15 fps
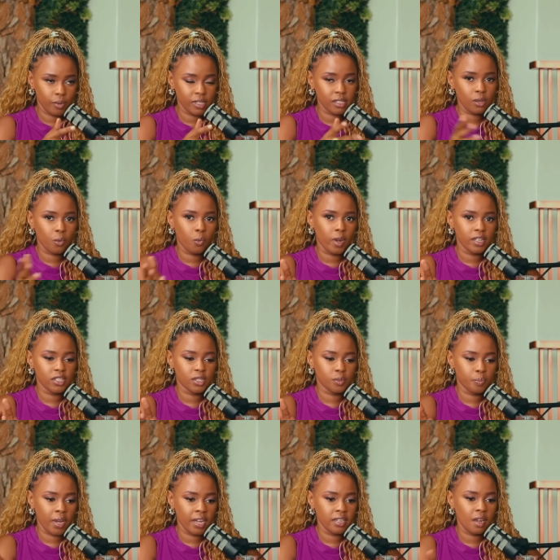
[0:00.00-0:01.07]
What's the
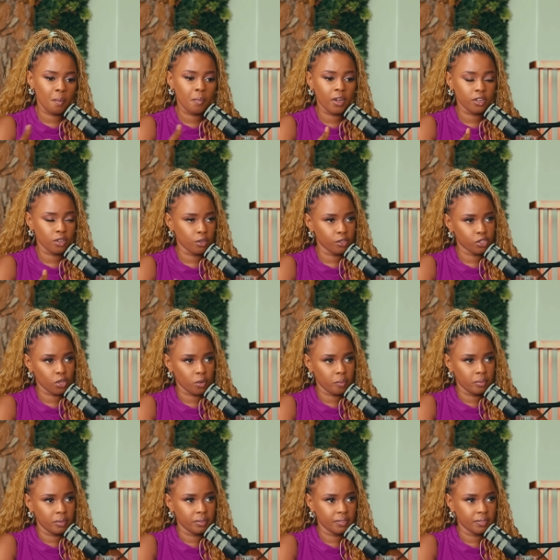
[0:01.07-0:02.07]
worst part about your job?